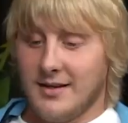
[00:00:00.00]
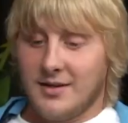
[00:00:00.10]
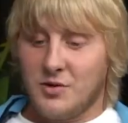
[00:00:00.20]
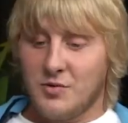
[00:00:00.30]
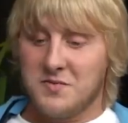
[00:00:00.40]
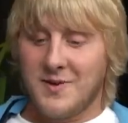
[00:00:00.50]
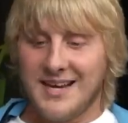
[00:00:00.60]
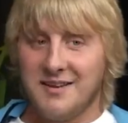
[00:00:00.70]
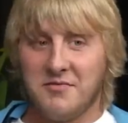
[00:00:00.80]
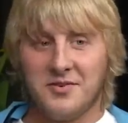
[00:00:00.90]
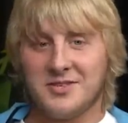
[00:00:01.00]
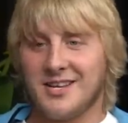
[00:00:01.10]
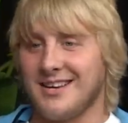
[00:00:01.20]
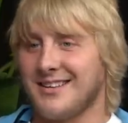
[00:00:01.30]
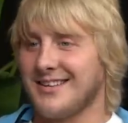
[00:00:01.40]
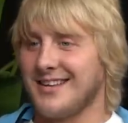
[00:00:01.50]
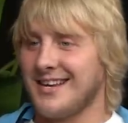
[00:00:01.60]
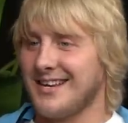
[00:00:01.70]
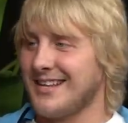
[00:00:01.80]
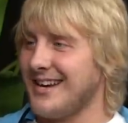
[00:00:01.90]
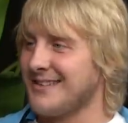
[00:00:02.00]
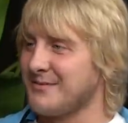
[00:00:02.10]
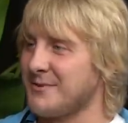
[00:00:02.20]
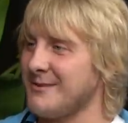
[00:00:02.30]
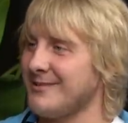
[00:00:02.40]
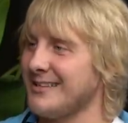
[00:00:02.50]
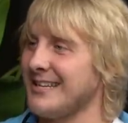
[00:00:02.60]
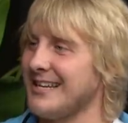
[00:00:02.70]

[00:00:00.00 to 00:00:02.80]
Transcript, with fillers: you were playing in front of like 30,000 people and that,